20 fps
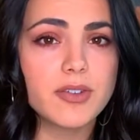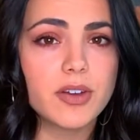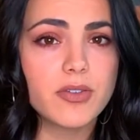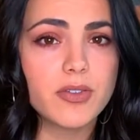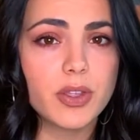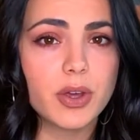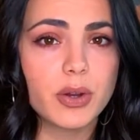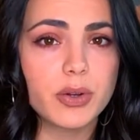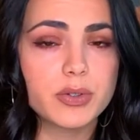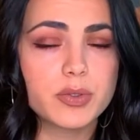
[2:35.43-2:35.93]
of
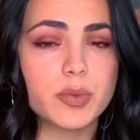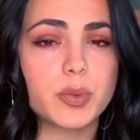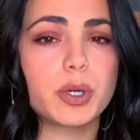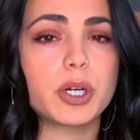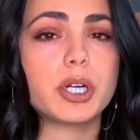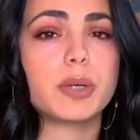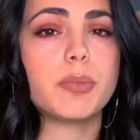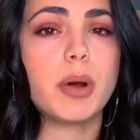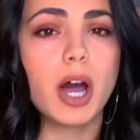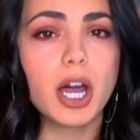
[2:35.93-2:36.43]
those
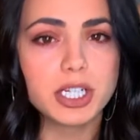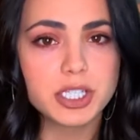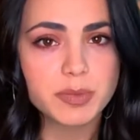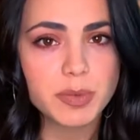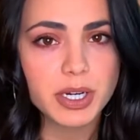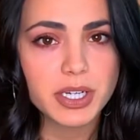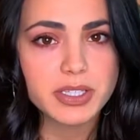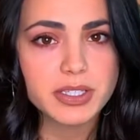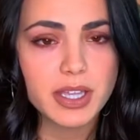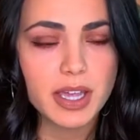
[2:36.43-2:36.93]
were
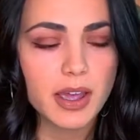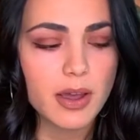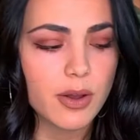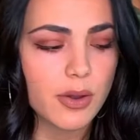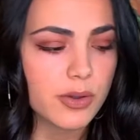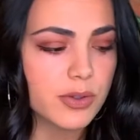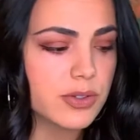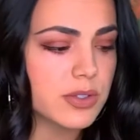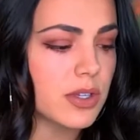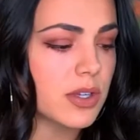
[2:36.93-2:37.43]
Poshmark
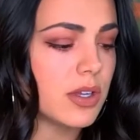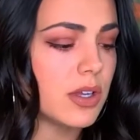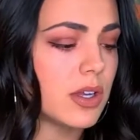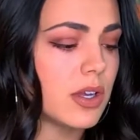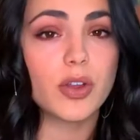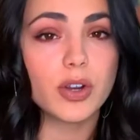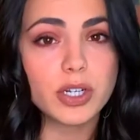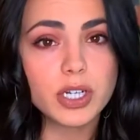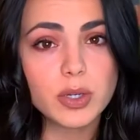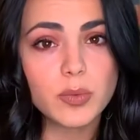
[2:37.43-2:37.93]
sales,
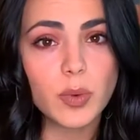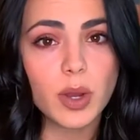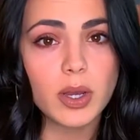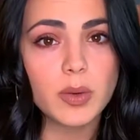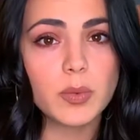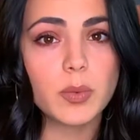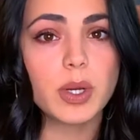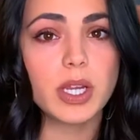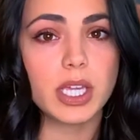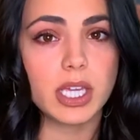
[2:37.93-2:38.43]

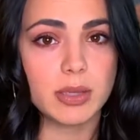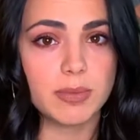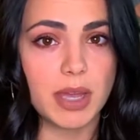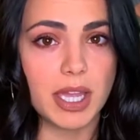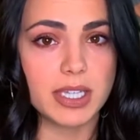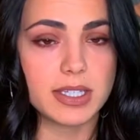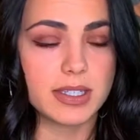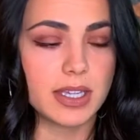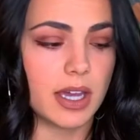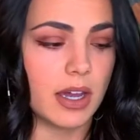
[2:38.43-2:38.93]
31 were
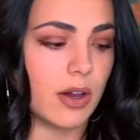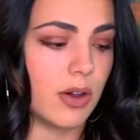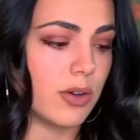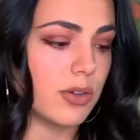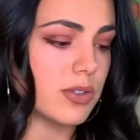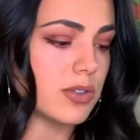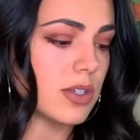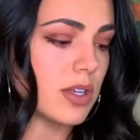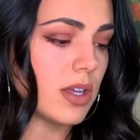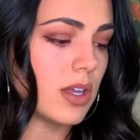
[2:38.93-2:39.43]
eBay
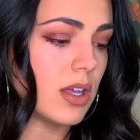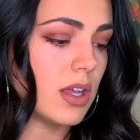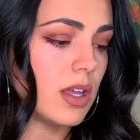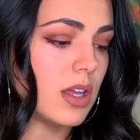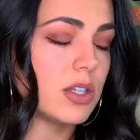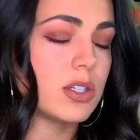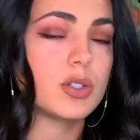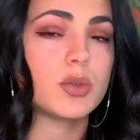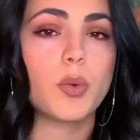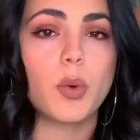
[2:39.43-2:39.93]
sales,
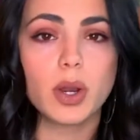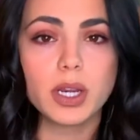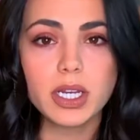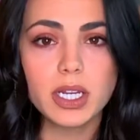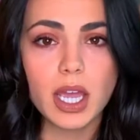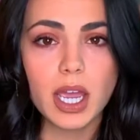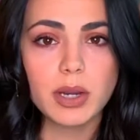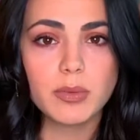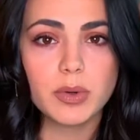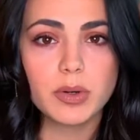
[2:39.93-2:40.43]

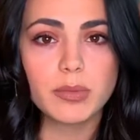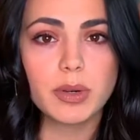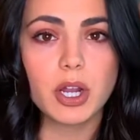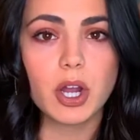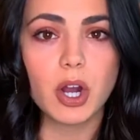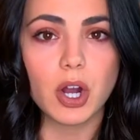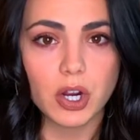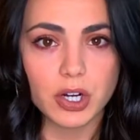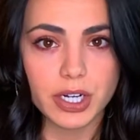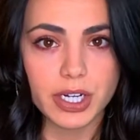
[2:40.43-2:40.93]
29 were
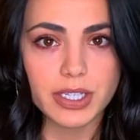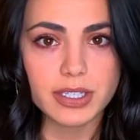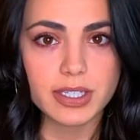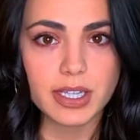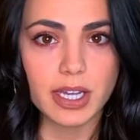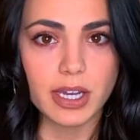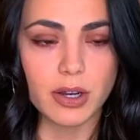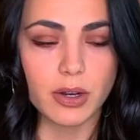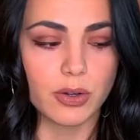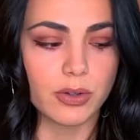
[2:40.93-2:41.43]
Mercari
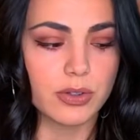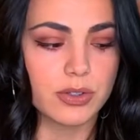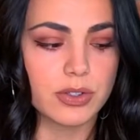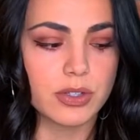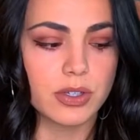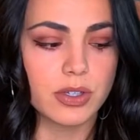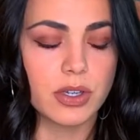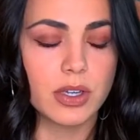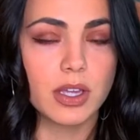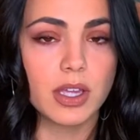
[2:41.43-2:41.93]

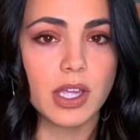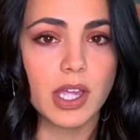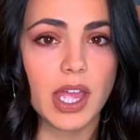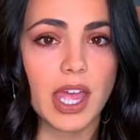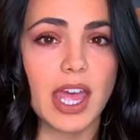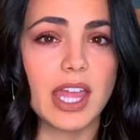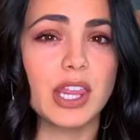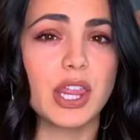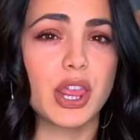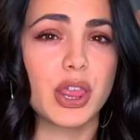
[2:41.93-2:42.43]
sales,
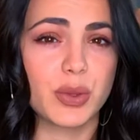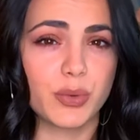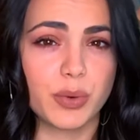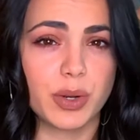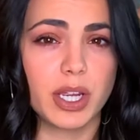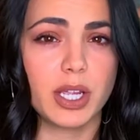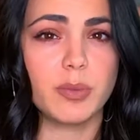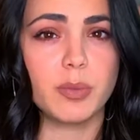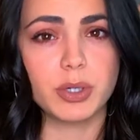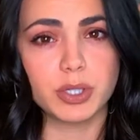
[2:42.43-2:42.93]
and
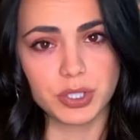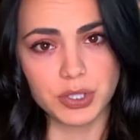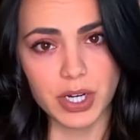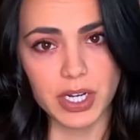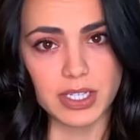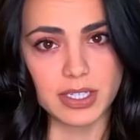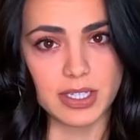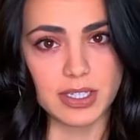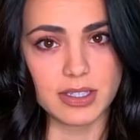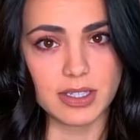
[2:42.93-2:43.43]
3 were
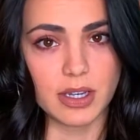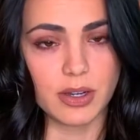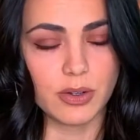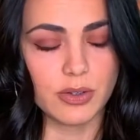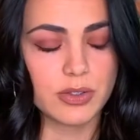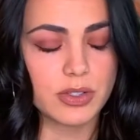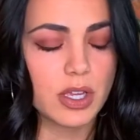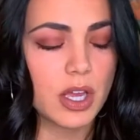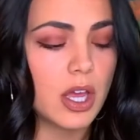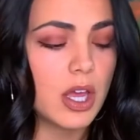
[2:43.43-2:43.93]
Tradesy
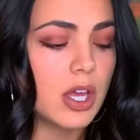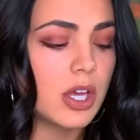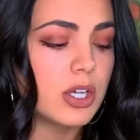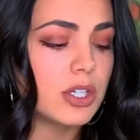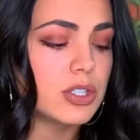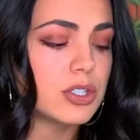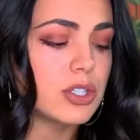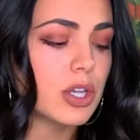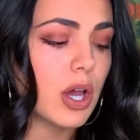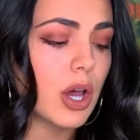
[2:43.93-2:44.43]
sales.
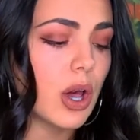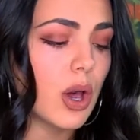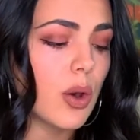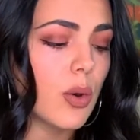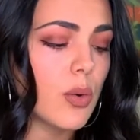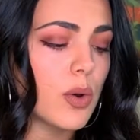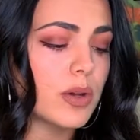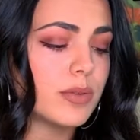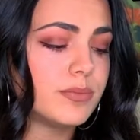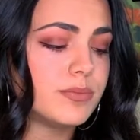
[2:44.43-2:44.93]

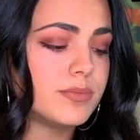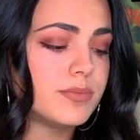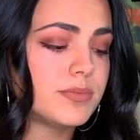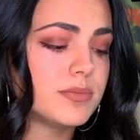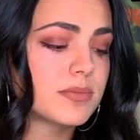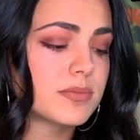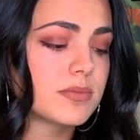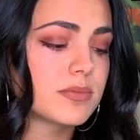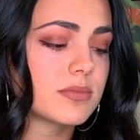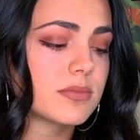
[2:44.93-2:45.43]
So
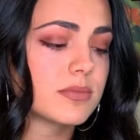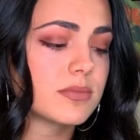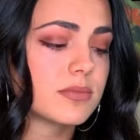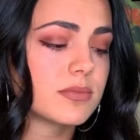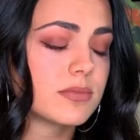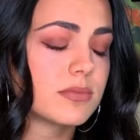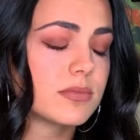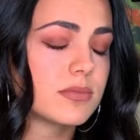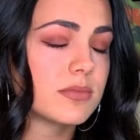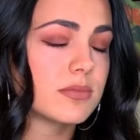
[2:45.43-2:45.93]

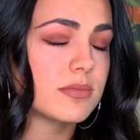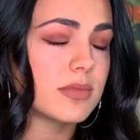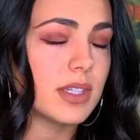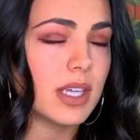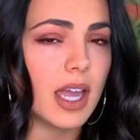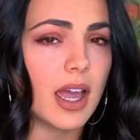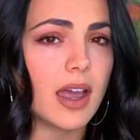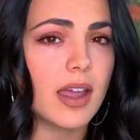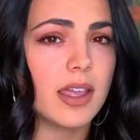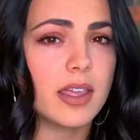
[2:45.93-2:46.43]

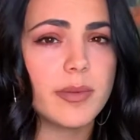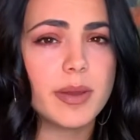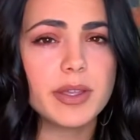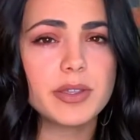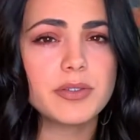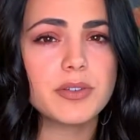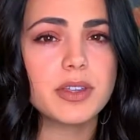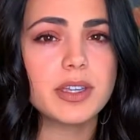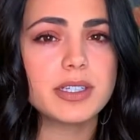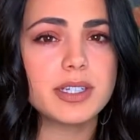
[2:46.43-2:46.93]
yeah,
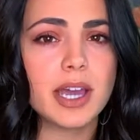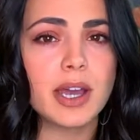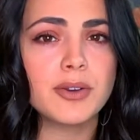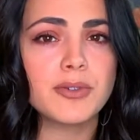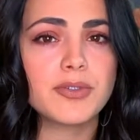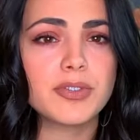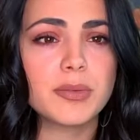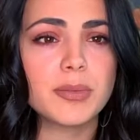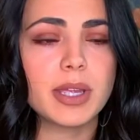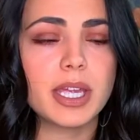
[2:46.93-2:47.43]
eBay's really down
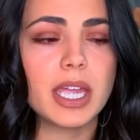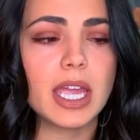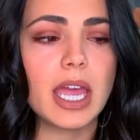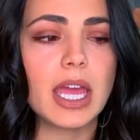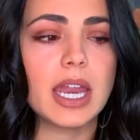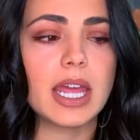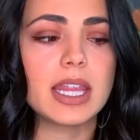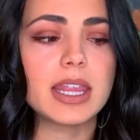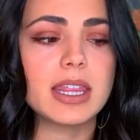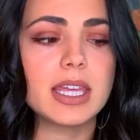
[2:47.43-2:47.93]
for me,
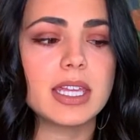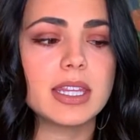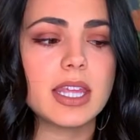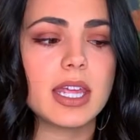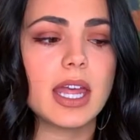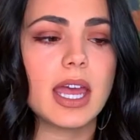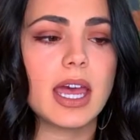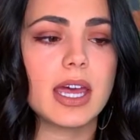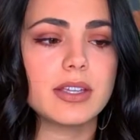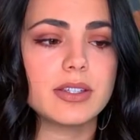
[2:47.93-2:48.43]
and I think
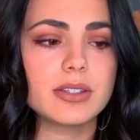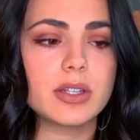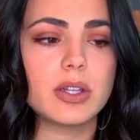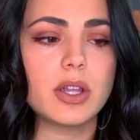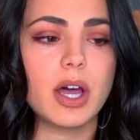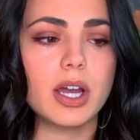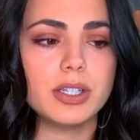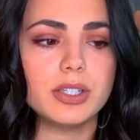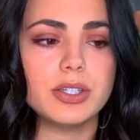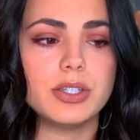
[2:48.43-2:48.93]
that has a
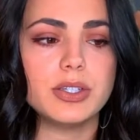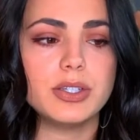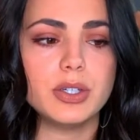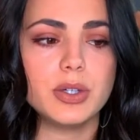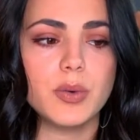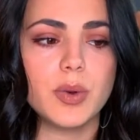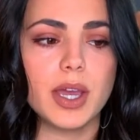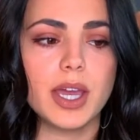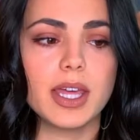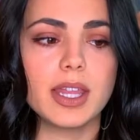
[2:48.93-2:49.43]
lot to do
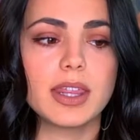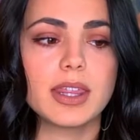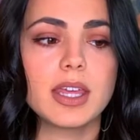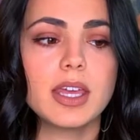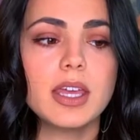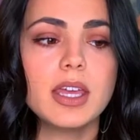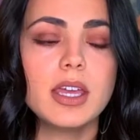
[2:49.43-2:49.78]
with